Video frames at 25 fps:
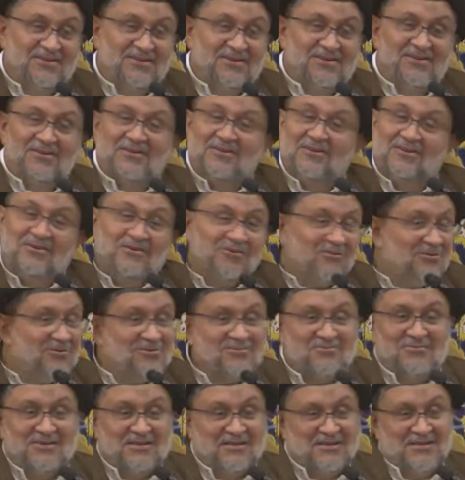don't
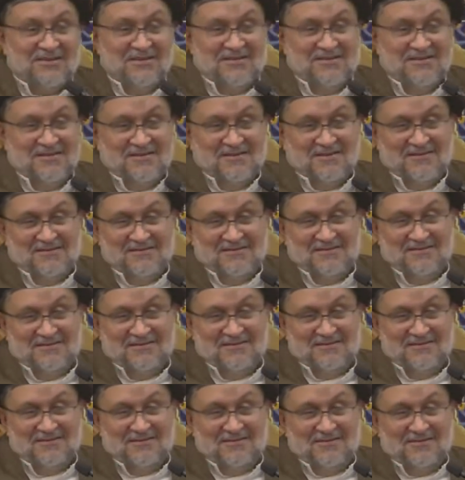worry.
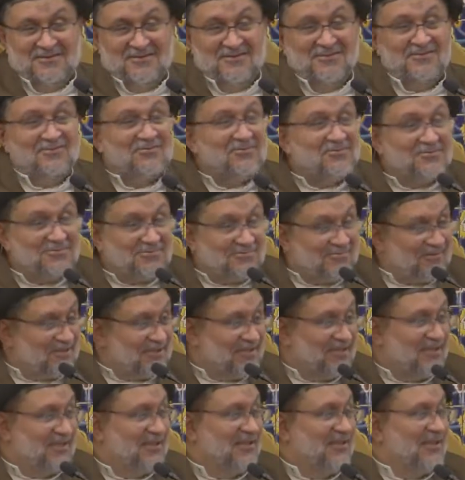Don't worry.